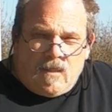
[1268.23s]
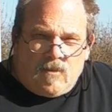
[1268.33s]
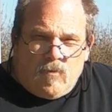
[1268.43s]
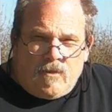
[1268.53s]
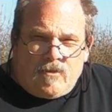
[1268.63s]

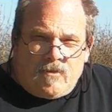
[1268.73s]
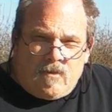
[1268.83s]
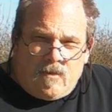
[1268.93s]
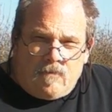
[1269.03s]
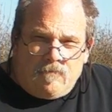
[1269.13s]
switch
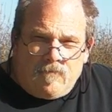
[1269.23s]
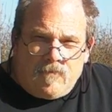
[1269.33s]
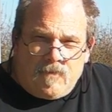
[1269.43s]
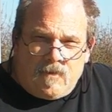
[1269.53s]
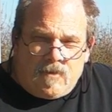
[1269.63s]
to
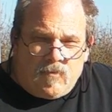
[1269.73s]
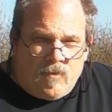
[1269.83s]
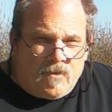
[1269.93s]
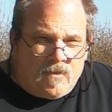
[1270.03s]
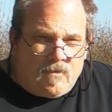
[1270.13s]

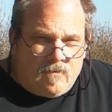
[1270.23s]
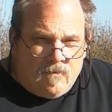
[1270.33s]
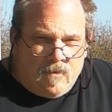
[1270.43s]
switch